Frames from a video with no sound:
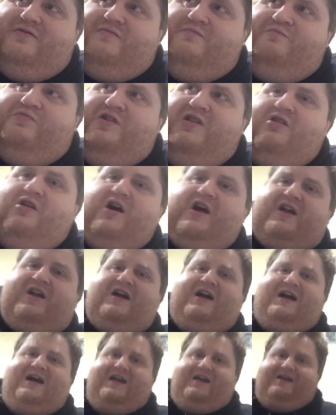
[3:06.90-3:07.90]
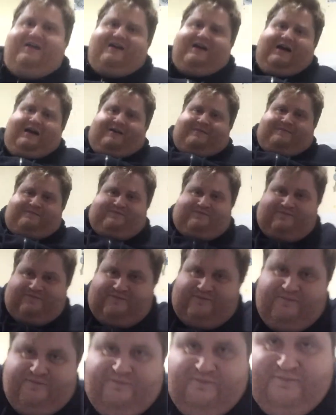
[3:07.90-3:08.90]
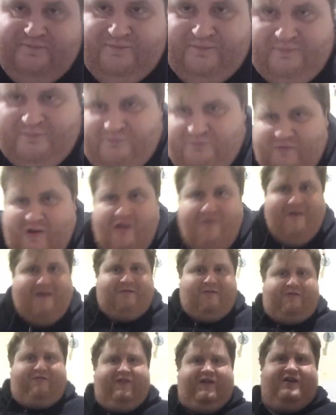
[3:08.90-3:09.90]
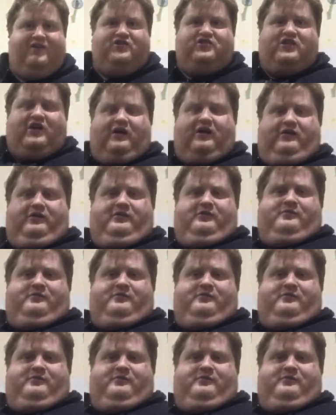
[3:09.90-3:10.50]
bit like a bit of everything show.